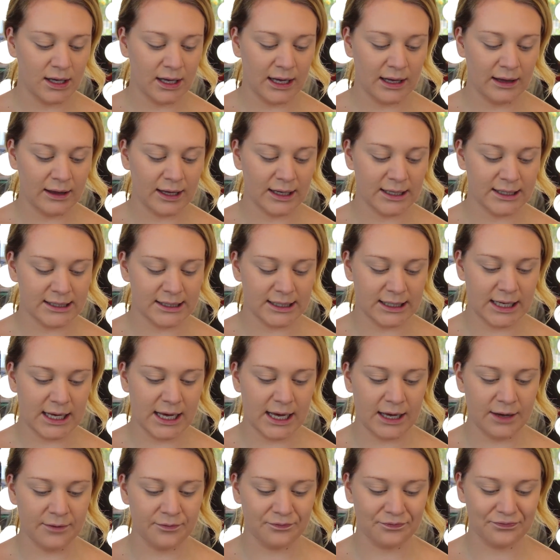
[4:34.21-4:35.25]
It likes to
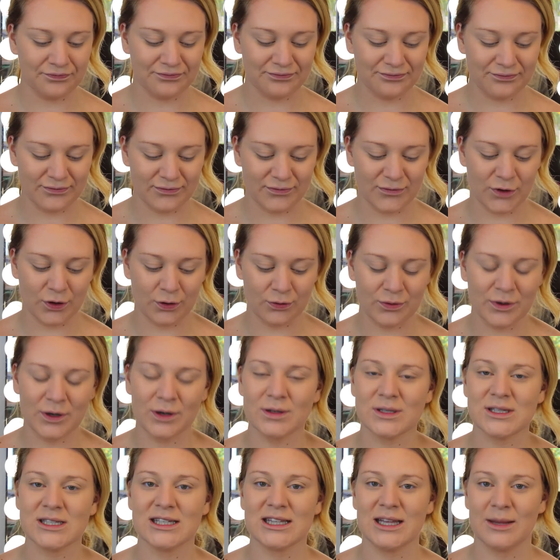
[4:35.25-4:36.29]
get
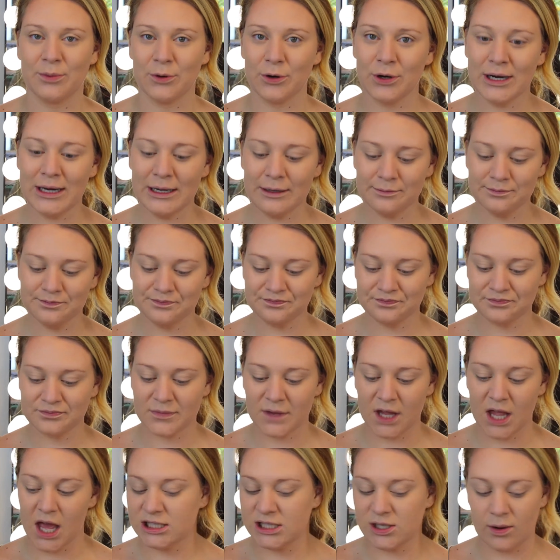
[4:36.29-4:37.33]
real slippery.
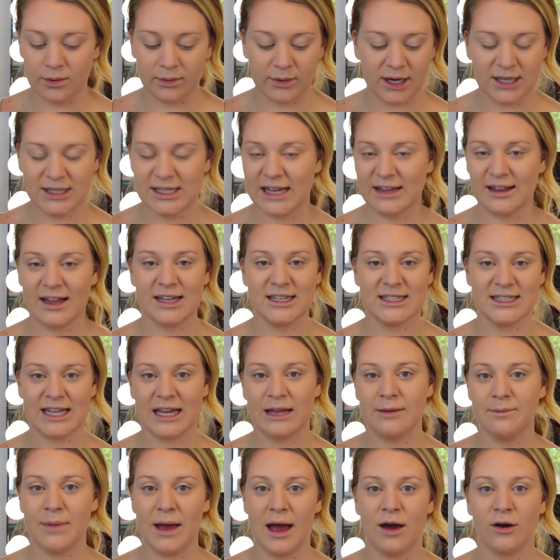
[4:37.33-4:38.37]
So I'm going to take that
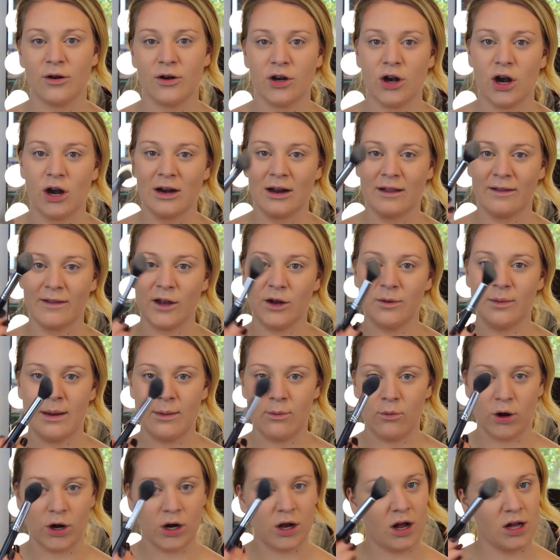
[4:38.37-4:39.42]
same powder on a little bit
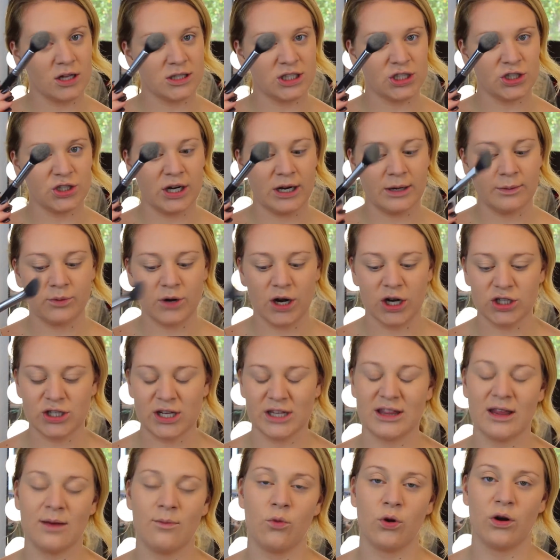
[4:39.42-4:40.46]
more concentrated brush
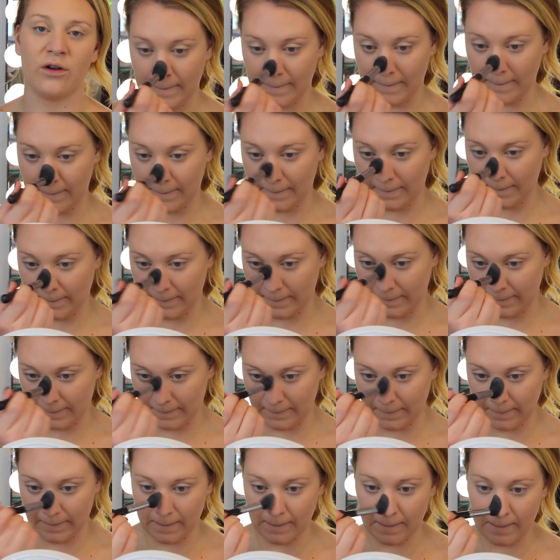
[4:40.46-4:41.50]
like the Morphe one and
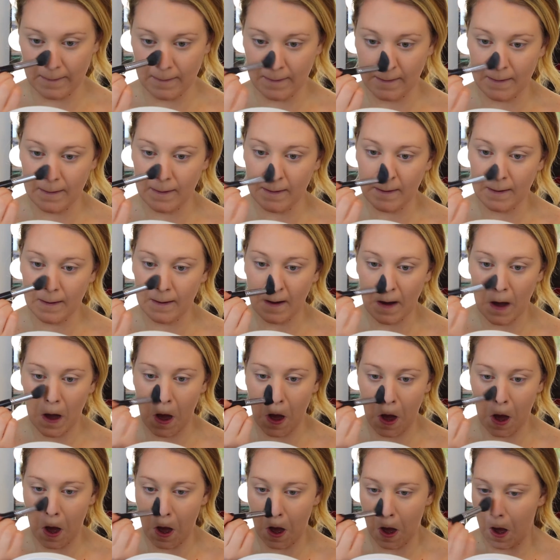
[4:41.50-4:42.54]
just kind
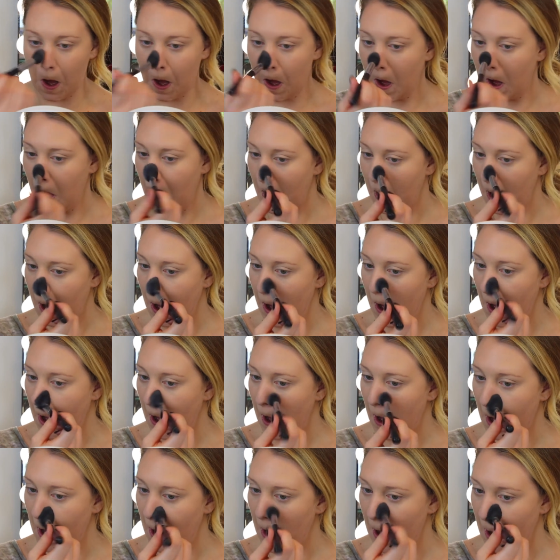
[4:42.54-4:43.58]
of pack it on
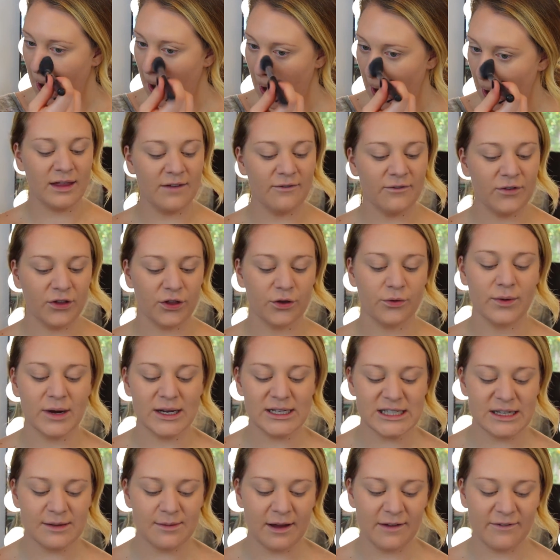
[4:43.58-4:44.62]
my nose. And then for the
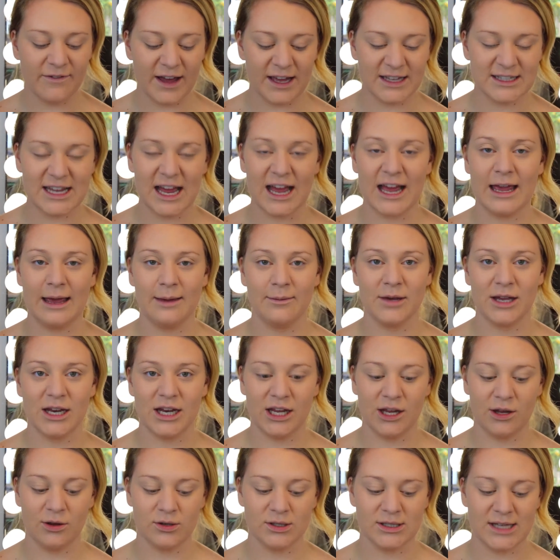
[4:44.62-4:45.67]
rest of my face, I am going
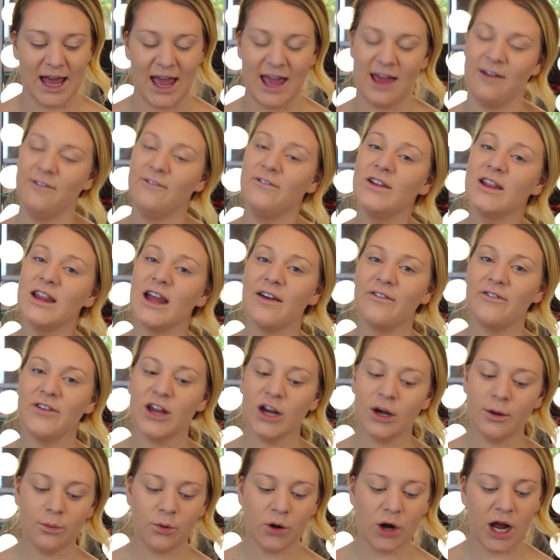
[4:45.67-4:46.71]
to use a
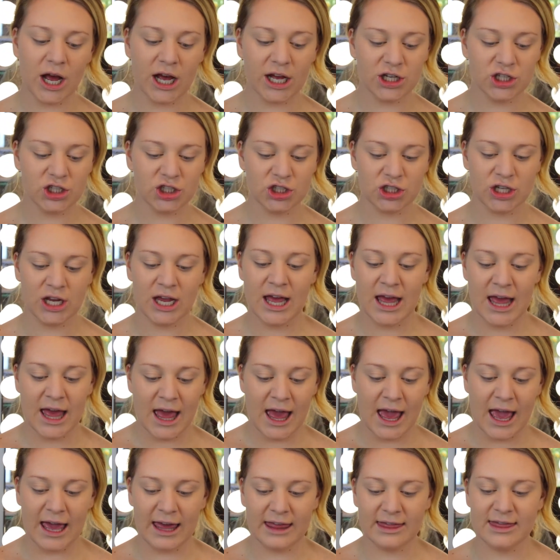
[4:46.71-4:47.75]
fluffier brush,
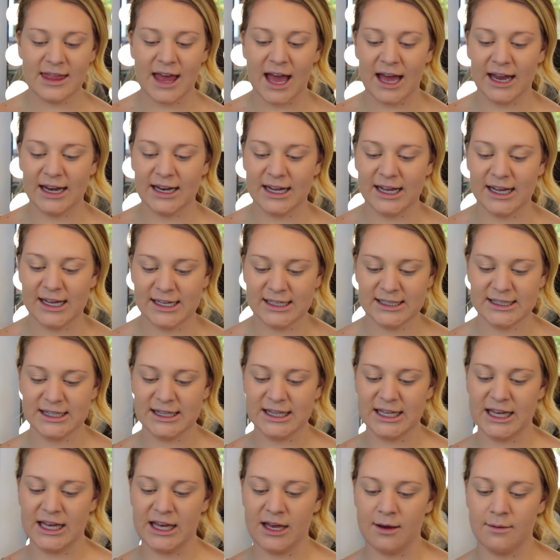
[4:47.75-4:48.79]
and that is
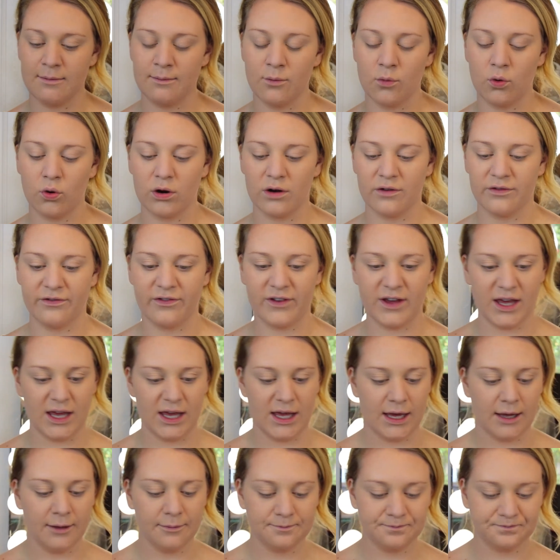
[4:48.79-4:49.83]
the
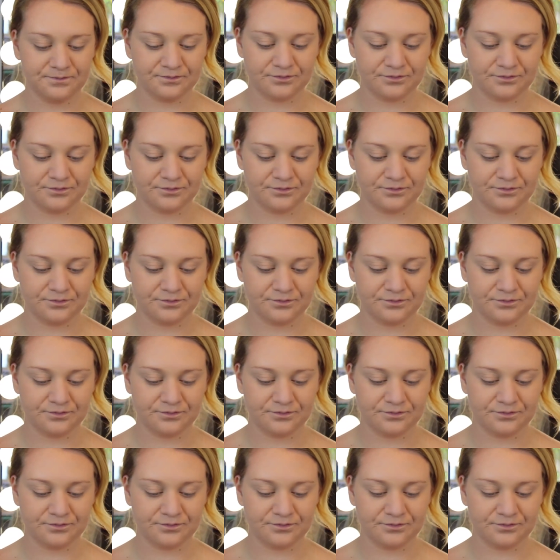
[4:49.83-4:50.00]
Morphe